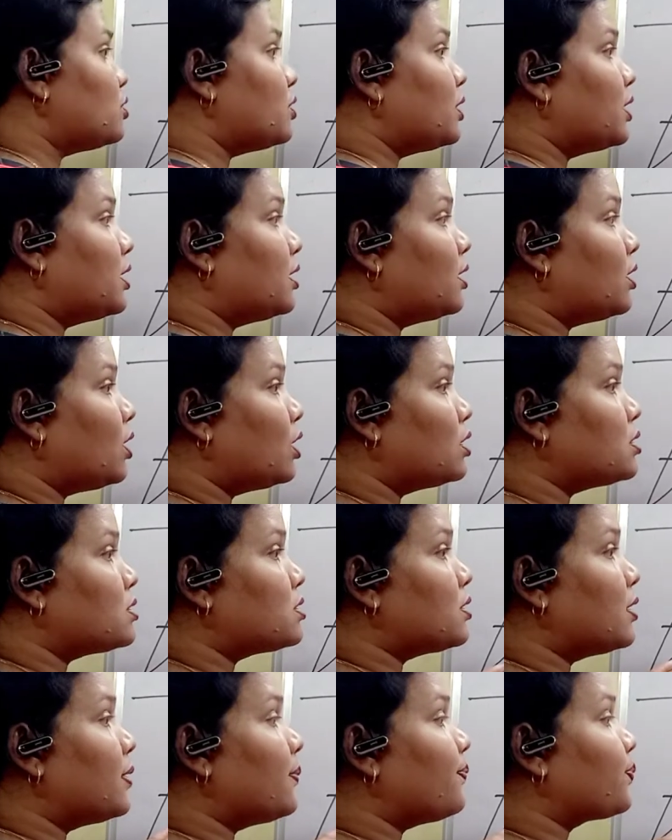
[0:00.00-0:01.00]
here also,
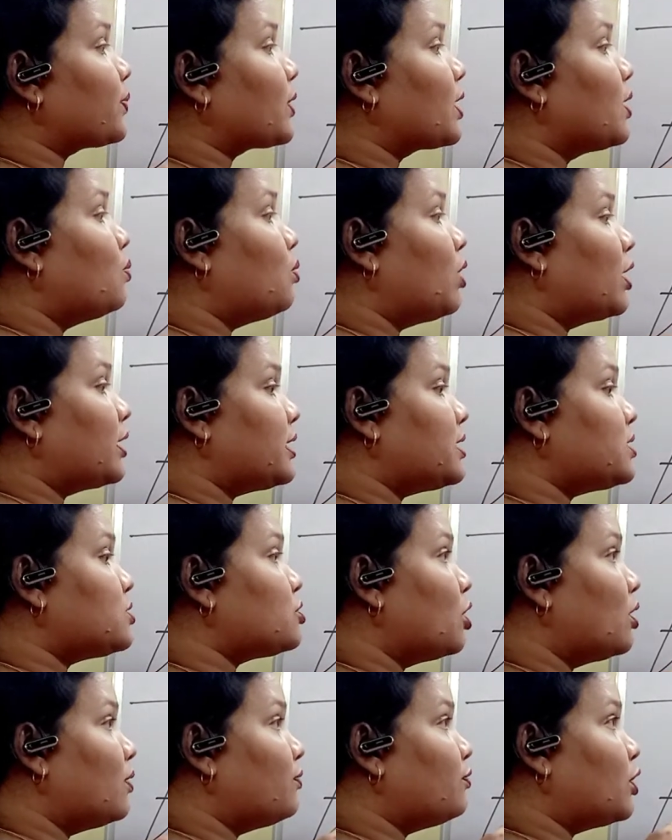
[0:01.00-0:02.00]
what is
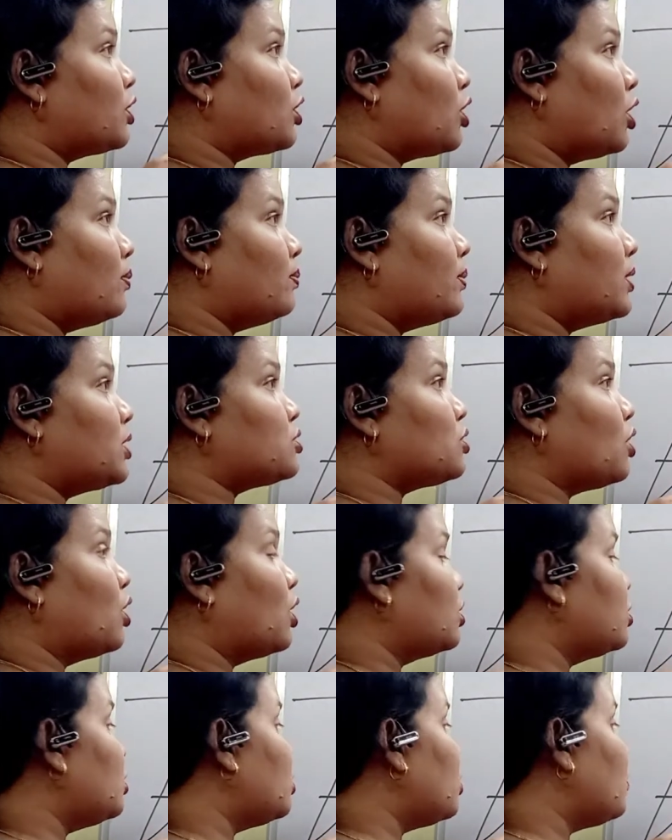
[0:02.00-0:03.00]
wrong for rhombus?
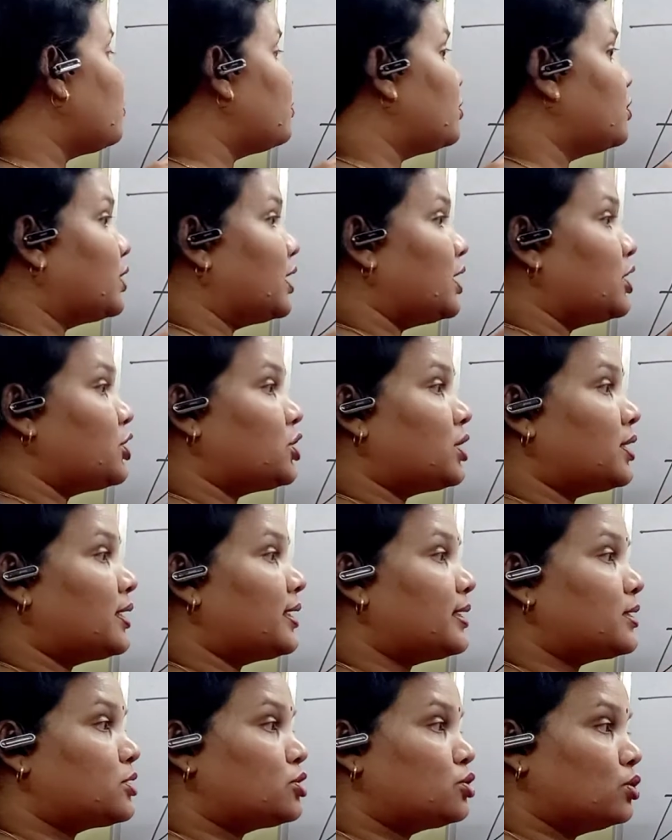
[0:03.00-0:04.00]
Order of rotation
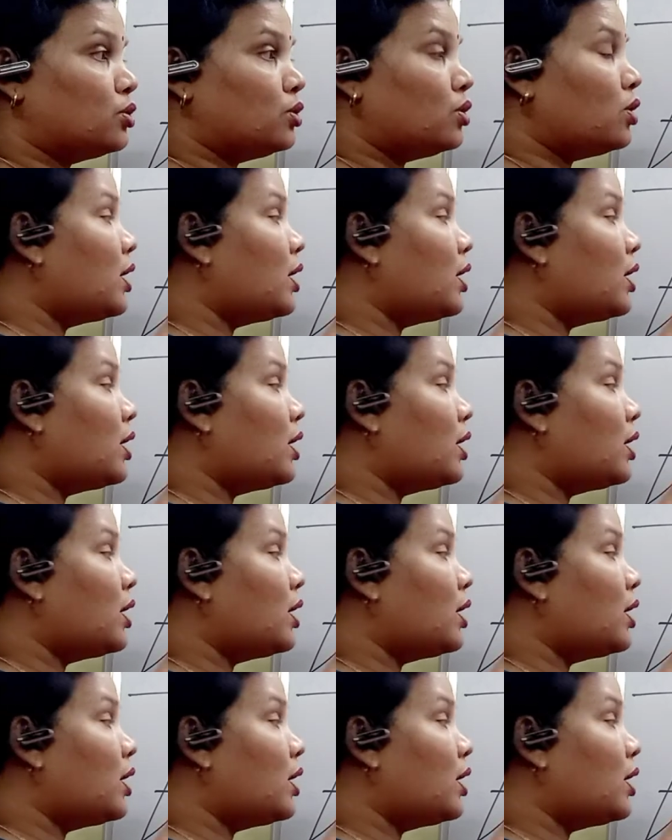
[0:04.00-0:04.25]
is 2,